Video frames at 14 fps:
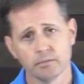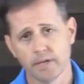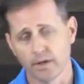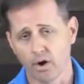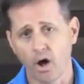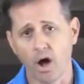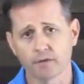
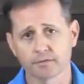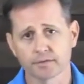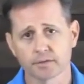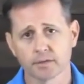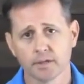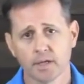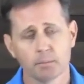get off,
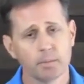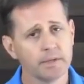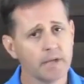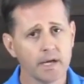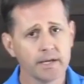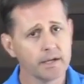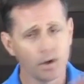but
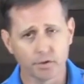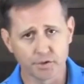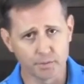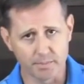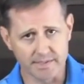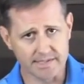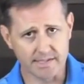not in the
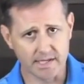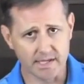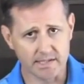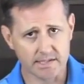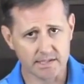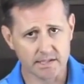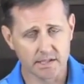ultimate
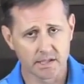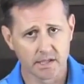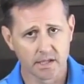sense.